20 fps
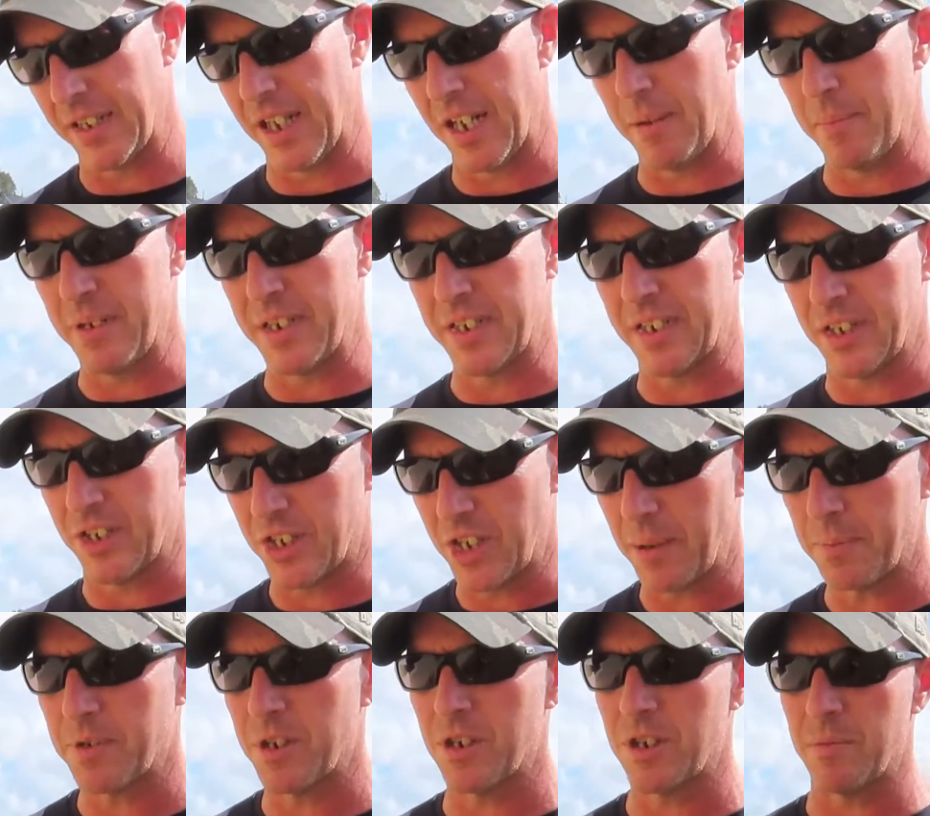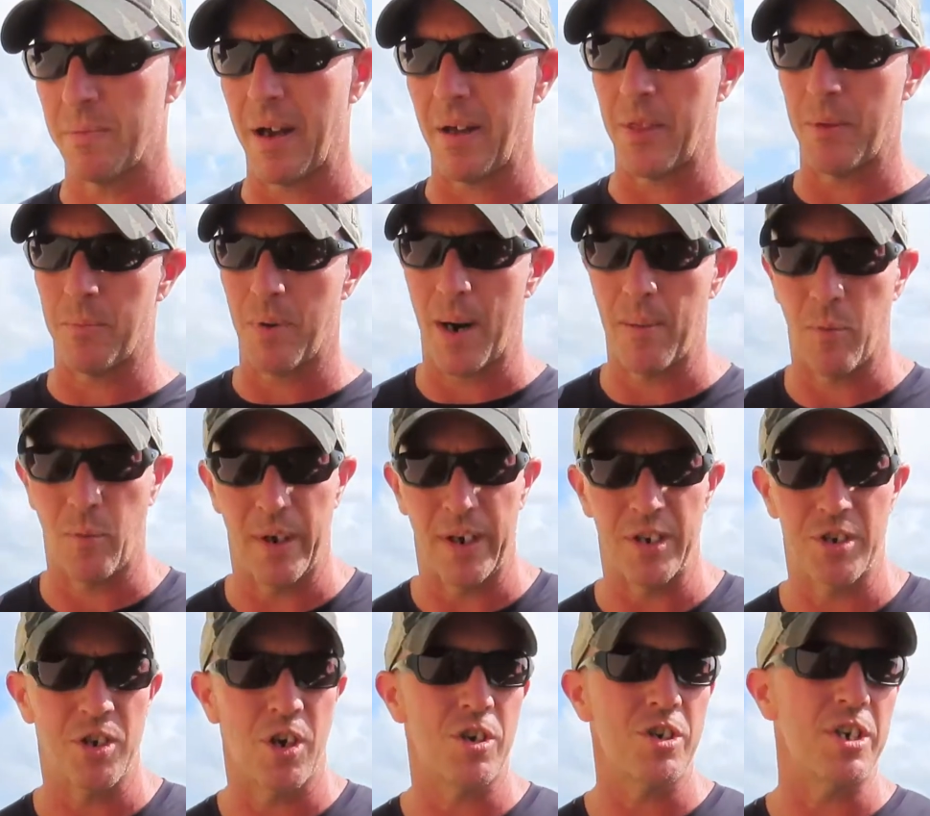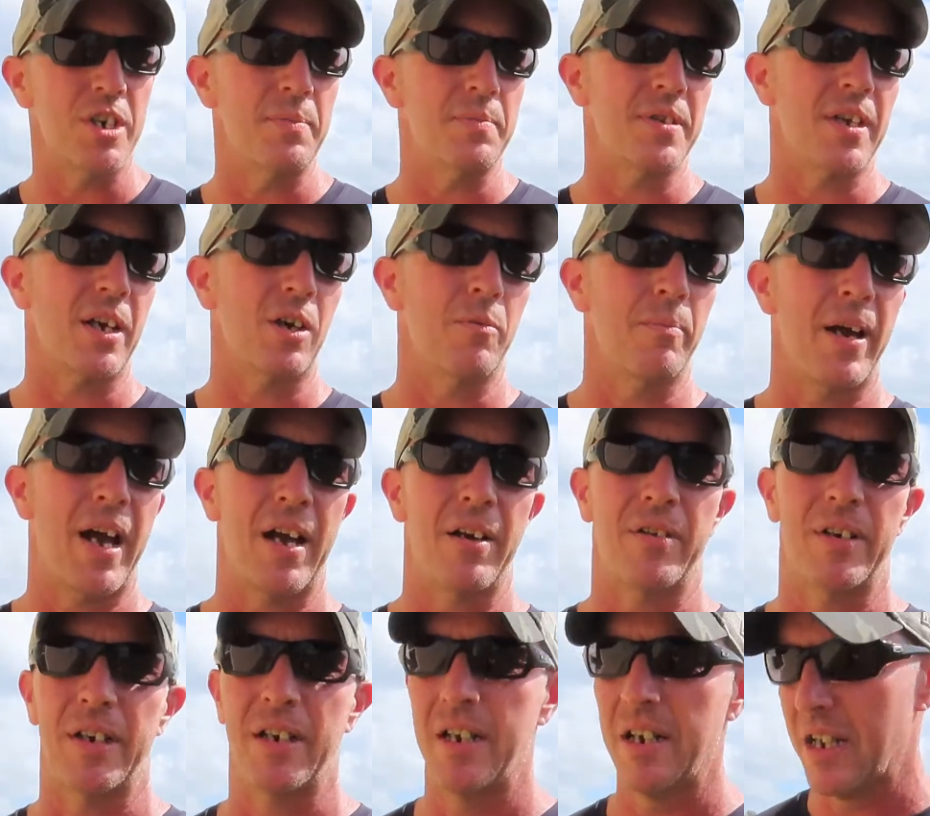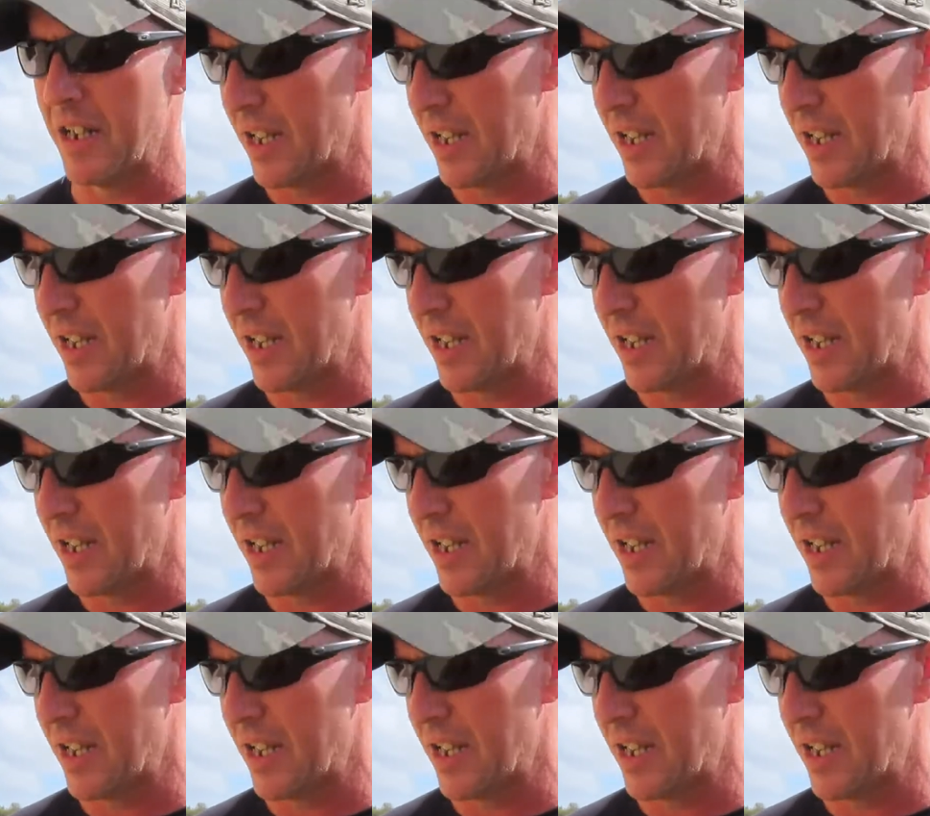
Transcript: lot of misconceptions about the proper way to charge a deep cycle battery.